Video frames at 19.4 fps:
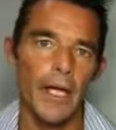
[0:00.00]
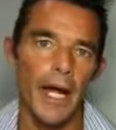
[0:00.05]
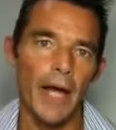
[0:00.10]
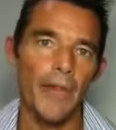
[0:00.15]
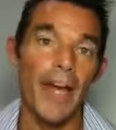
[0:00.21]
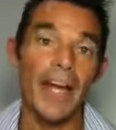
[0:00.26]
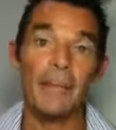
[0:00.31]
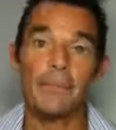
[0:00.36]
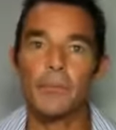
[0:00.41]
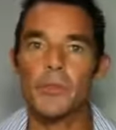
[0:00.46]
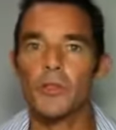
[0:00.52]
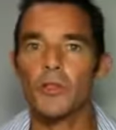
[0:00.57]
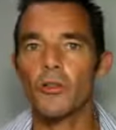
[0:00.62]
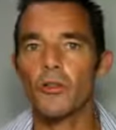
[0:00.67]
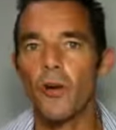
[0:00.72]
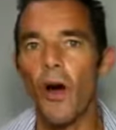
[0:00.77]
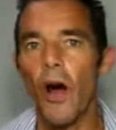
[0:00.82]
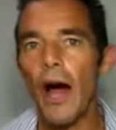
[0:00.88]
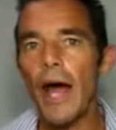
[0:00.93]
And they
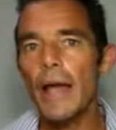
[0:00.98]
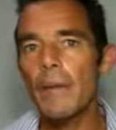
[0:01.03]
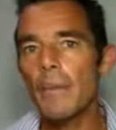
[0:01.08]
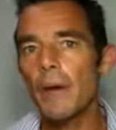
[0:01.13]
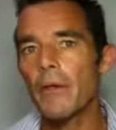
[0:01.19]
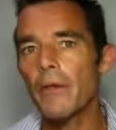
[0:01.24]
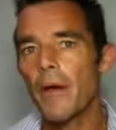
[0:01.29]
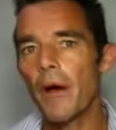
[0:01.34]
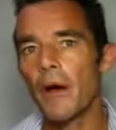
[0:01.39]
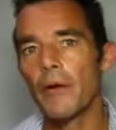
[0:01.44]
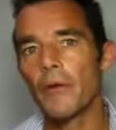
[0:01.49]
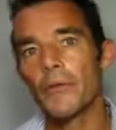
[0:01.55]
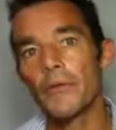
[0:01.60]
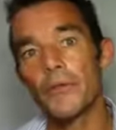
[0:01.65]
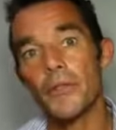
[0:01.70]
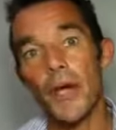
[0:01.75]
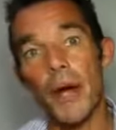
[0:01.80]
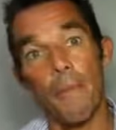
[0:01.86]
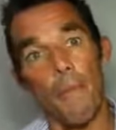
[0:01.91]
ascribe
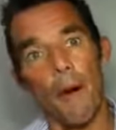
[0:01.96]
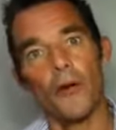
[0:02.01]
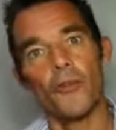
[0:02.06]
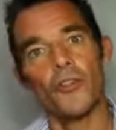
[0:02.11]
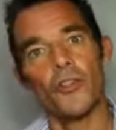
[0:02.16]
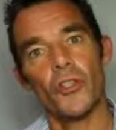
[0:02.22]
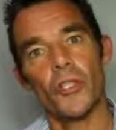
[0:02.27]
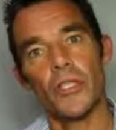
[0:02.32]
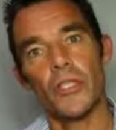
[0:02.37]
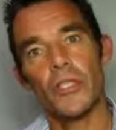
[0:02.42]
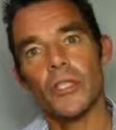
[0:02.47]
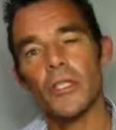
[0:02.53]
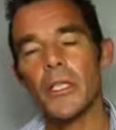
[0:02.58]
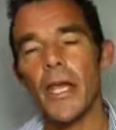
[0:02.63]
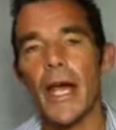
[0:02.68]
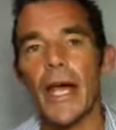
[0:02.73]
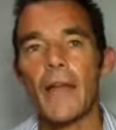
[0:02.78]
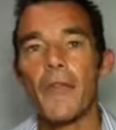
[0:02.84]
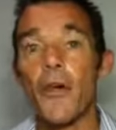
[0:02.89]
those emotions
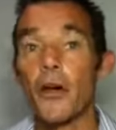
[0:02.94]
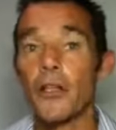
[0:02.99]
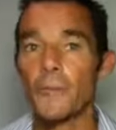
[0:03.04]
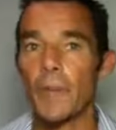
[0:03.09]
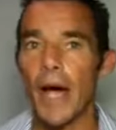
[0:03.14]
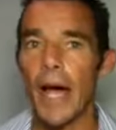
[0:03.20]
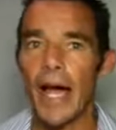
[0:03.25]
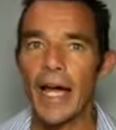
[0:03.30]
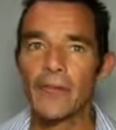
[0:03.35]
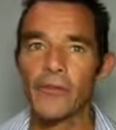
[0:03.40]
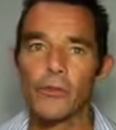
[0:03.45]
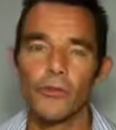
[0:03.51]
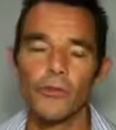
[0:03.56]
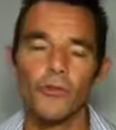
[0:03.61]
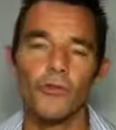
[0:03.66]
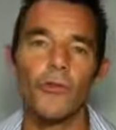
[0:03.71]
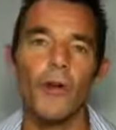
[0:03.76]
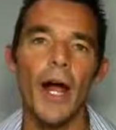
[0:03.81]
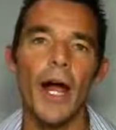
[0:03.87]
and those behavioural
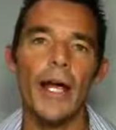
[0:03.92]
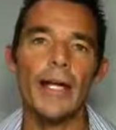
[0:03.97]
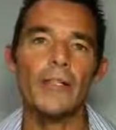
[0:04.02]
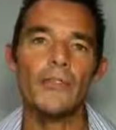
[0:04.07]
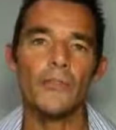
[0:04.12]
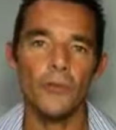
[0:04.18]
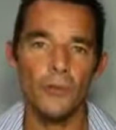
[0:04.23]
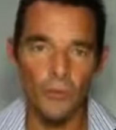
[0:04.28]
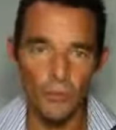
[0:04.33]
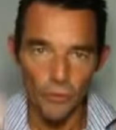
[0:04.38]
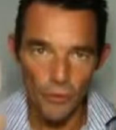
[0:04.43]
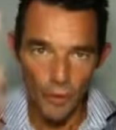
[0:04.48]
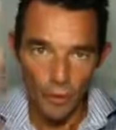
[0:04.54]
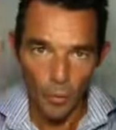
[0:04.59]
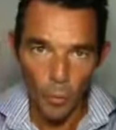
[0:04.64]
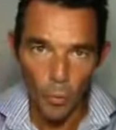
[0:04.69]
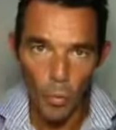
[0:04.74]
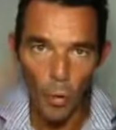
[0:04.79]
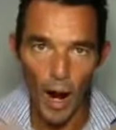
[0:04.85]
traits to the
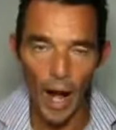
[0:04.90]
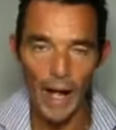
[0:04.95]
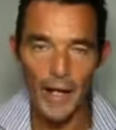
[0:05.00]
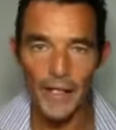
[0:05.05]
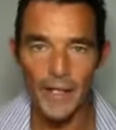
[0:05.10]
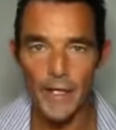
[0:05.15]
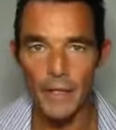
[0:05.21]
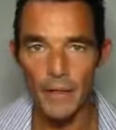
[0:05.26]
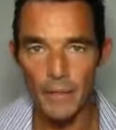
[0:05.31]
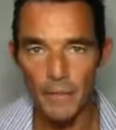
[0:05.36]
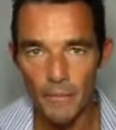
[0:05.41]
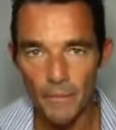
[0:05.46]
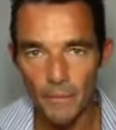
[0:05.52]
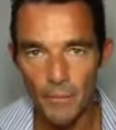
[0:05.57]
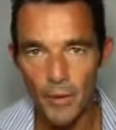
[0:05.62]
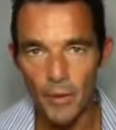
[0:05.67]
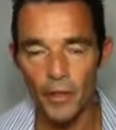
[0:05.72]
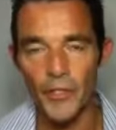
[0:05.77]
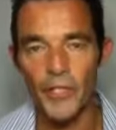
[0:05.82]
one
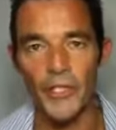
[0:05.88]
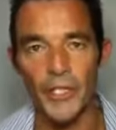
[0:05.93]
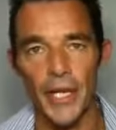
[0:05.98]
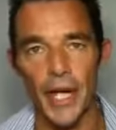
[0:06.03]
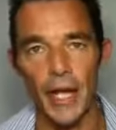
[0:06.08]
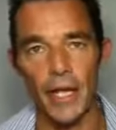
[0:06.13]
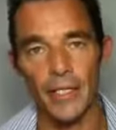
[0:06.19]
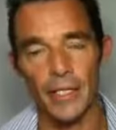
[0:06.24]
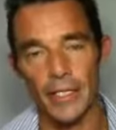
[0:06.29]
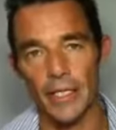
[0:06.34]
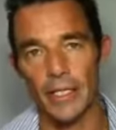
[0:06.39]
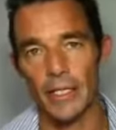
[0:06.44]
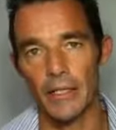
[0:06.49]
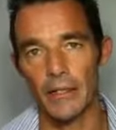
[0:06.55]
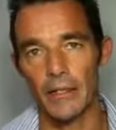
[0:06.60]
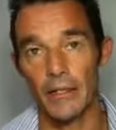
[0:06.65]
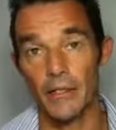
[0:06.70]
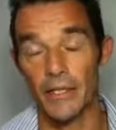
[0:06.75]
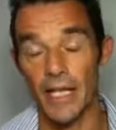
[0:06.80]

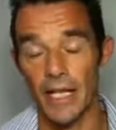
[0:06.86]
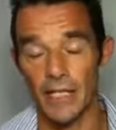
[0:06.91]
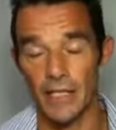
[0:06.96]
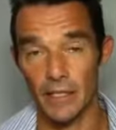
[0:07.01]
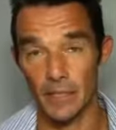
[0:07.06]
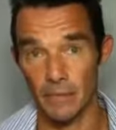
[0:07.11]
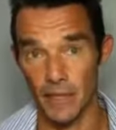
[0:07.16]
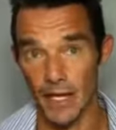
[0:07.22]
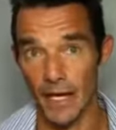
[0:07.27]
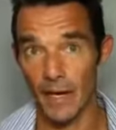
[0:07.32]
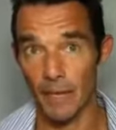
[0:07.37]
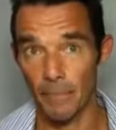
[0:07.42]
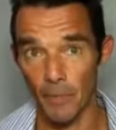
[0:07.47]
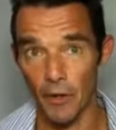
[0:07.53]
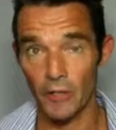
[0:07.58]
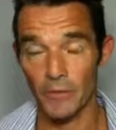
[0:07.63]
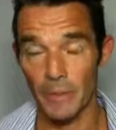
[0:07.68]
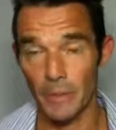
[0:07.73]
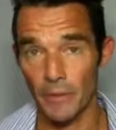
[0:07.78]
personality, because that's how
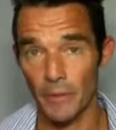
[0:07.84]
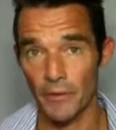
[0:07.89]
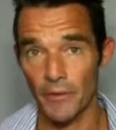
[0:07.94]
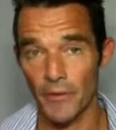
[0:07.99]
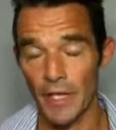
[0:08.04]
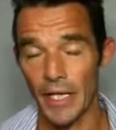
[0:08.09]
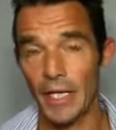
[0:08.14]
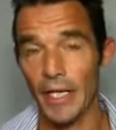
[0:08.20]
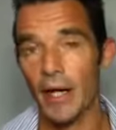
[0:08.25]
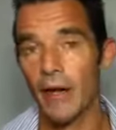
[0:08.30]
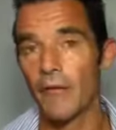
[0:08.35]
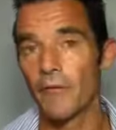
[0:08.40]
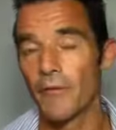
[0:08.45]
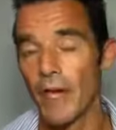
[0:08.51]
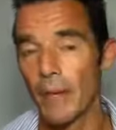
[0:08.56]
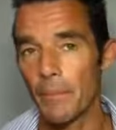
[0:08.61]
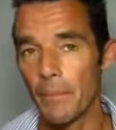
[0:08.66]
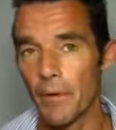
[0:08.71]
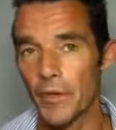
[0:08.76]
most people think of
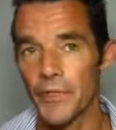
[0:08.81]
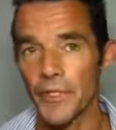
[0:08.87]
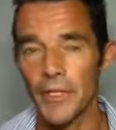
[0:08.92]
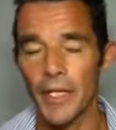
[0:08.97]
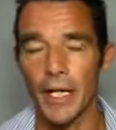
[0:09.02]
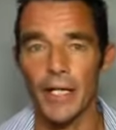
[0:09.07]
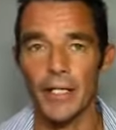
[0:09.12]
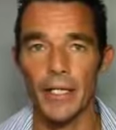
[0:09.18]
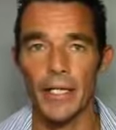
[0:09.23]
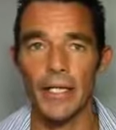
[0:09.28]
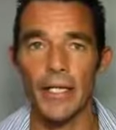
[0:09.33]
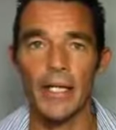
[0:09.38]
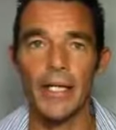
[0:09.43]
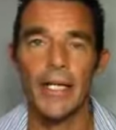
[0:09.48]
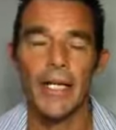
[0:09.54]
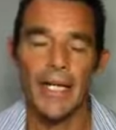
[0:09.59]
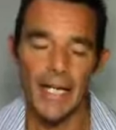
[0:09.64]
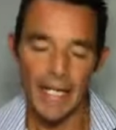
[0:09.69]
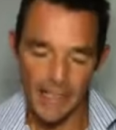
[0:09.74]
their personality.
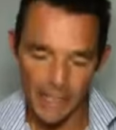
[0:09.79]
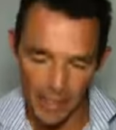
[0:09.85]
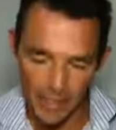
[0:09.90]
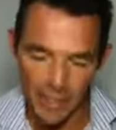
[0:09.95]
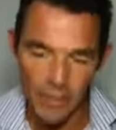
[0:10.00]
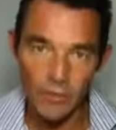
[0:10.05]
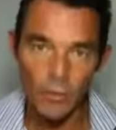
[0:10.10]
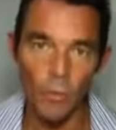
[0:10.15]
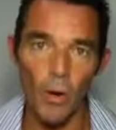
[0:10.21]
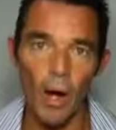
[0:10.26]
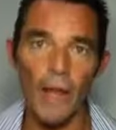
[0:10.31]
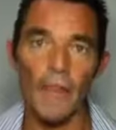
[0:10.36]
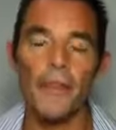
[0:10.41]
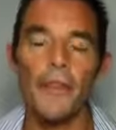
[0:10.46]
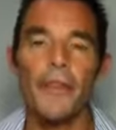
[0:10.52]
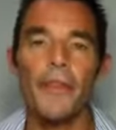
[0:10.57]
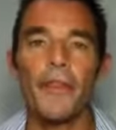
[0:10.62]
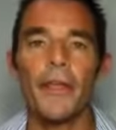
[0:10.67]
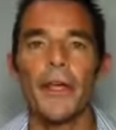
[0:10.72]
It's this one
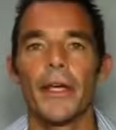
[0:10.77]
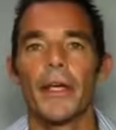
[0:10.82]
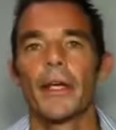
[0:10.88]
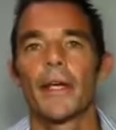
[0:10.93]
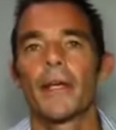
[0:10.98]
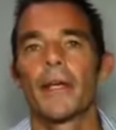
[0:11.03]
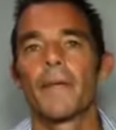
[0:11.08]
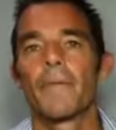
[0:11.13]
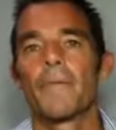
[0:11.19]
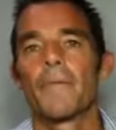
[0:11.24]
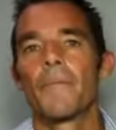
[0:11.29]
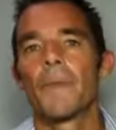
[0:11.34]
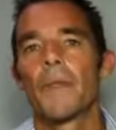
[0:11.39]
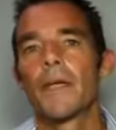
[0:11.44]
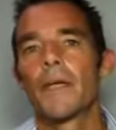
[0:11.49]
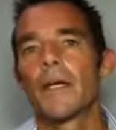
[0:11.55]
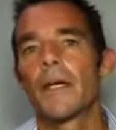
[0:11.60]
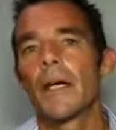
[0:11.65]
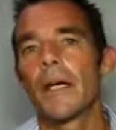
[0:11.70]
thing.
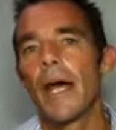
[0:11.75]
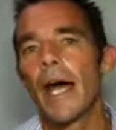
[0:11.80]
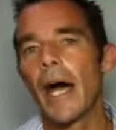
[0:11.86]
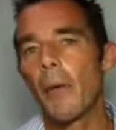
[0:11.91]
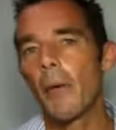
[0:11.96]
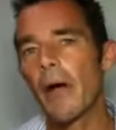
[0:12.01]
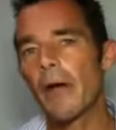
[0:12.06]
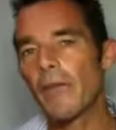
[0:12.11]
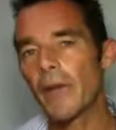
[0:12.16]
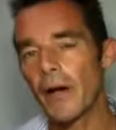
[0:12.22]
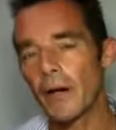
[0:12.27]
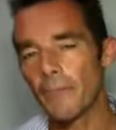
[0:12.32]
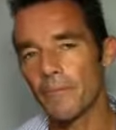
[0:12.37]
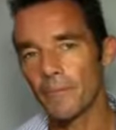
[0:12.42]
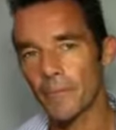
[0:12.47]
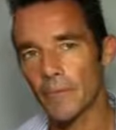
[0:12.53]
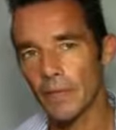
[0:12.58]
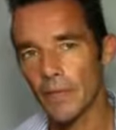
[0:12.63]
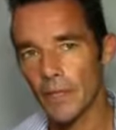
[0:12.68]
However,
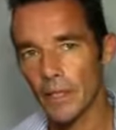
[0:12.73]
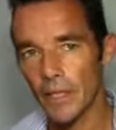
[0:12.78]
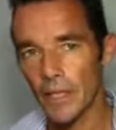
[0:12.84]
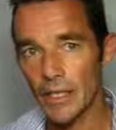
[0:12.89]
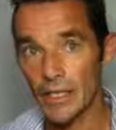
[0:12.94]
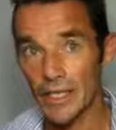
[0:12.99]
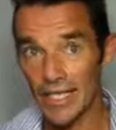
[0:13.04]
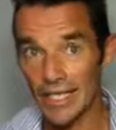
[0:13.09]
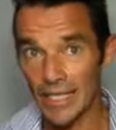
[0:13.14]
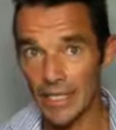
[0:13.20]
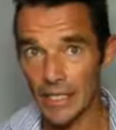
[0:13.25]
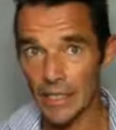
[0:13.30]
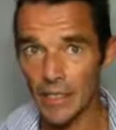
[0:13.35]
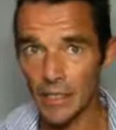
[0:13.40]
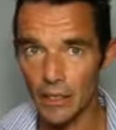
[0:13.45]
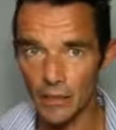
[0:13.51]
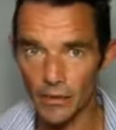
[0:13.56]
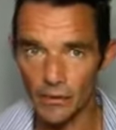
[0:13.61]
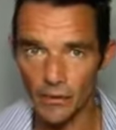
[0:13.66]
it's
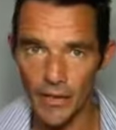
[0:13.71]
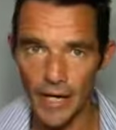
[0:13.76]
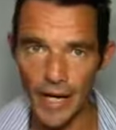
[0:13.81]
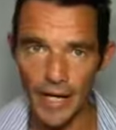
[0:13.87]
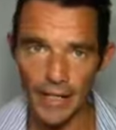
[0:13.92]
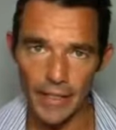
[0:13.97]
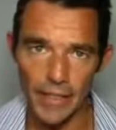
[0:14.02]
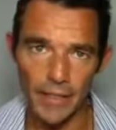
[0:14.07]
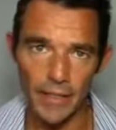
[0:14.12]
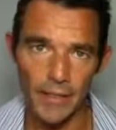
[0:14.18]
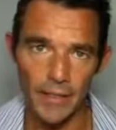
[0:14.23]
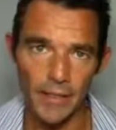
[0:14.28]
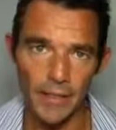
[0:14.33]
incorrect.